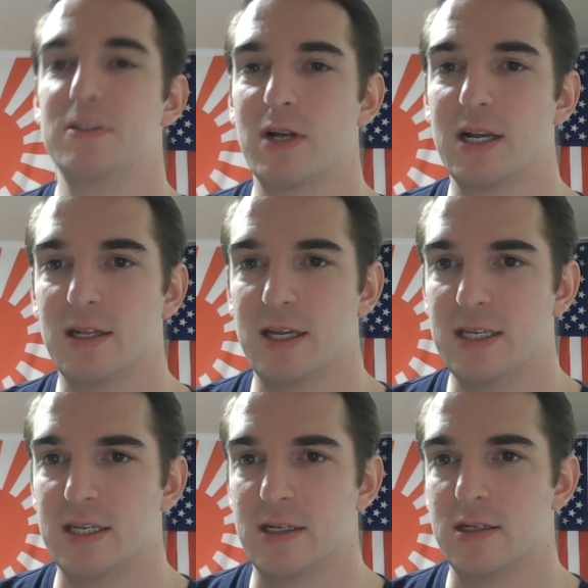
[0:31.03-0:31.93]
what I like
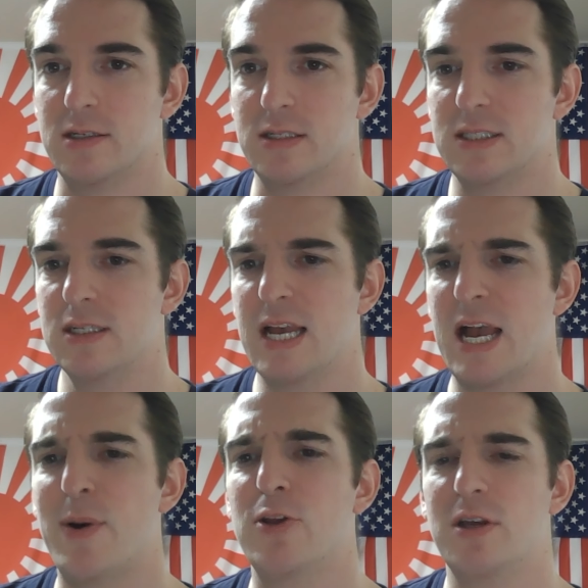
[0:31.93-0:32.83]
and
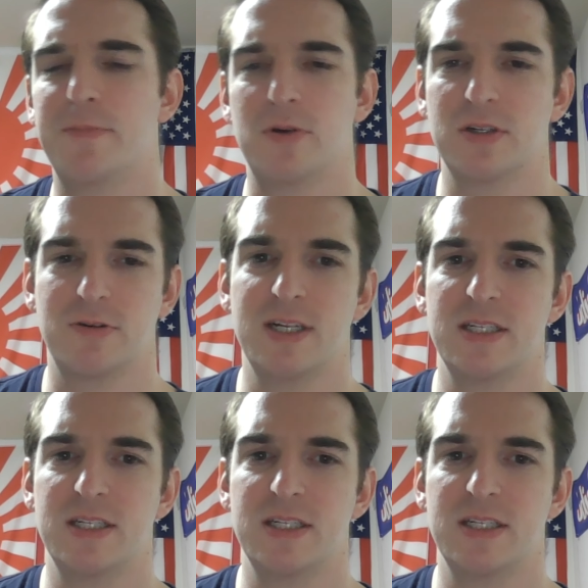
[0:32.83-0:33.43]
how I look at books, right?